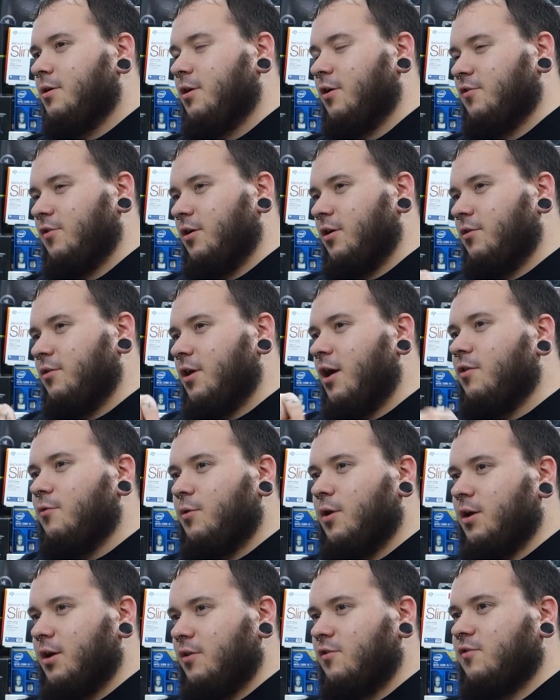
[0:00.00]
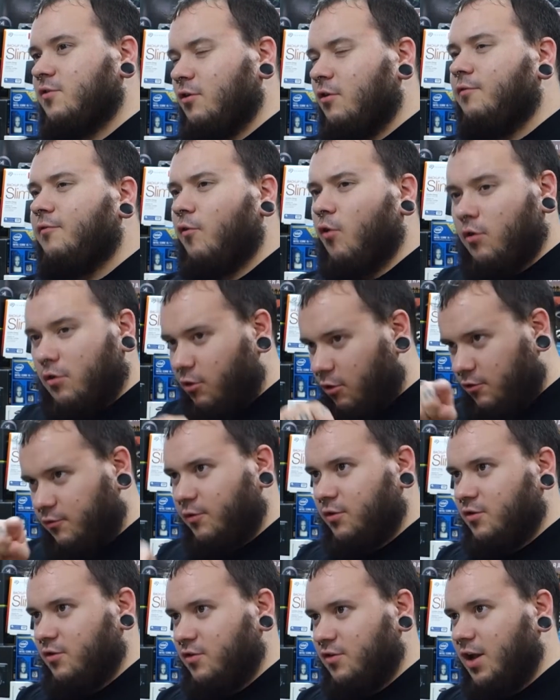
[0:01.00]
Because on the other one, it's still 4 cores
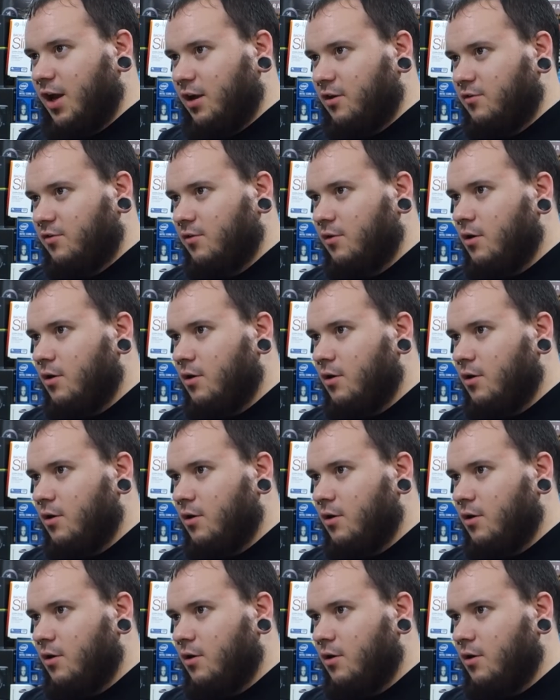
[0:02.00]
versus 6.